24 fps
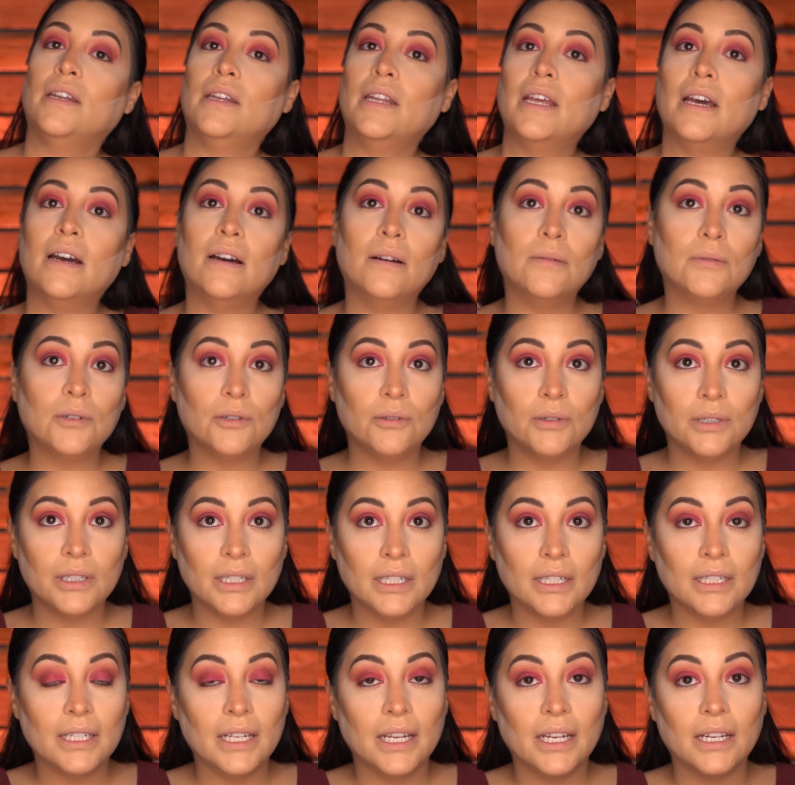Now I'm
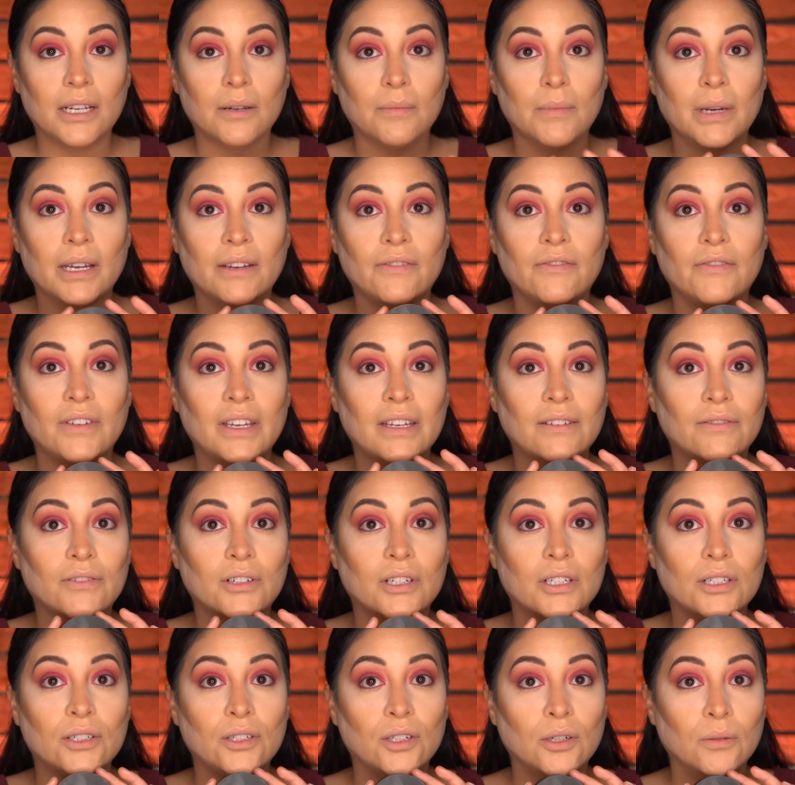going to take my
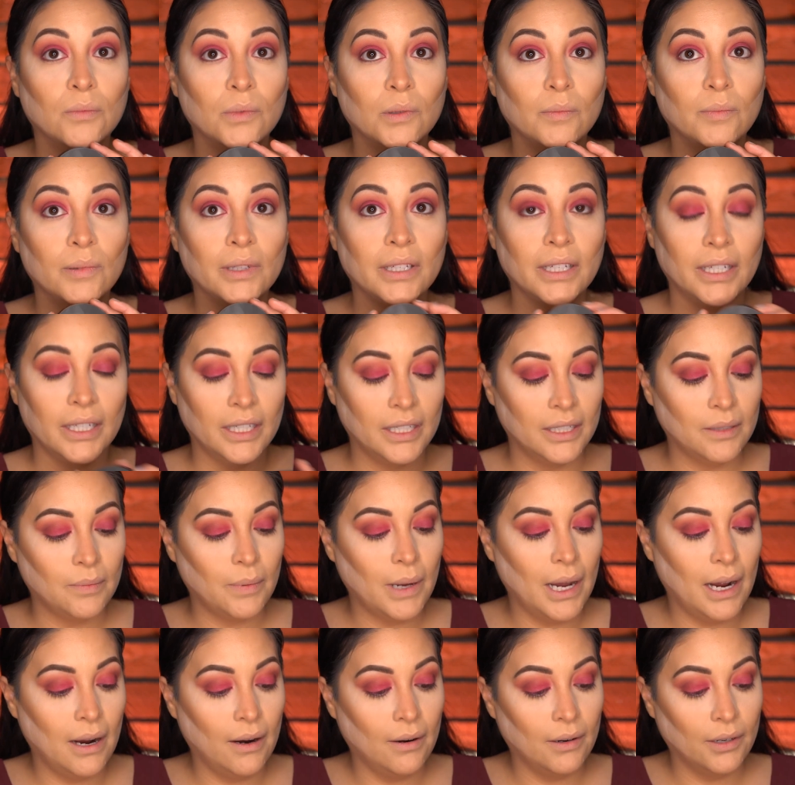favorite
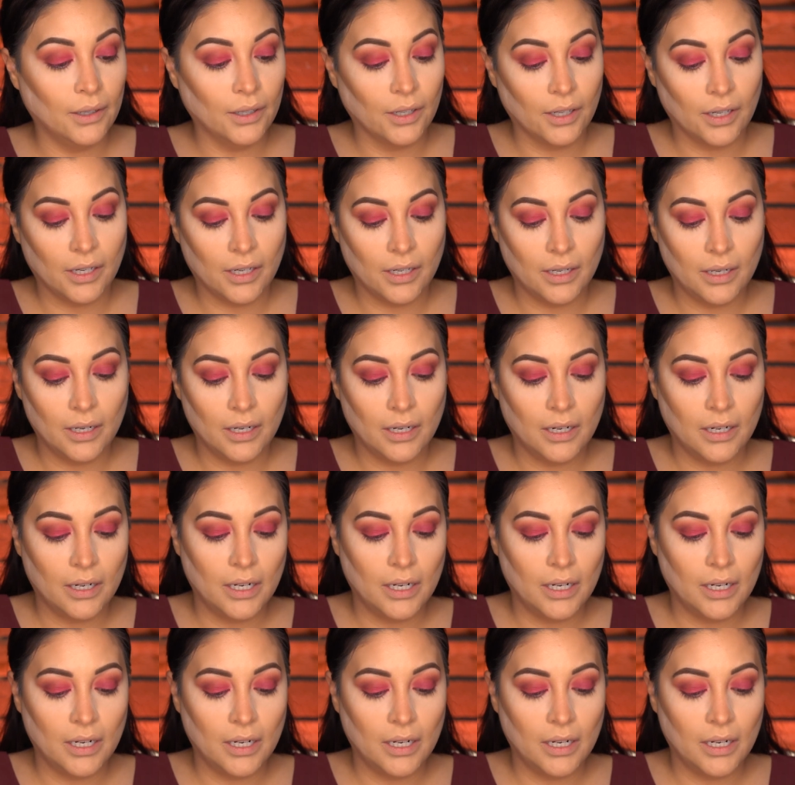Dermablend powder.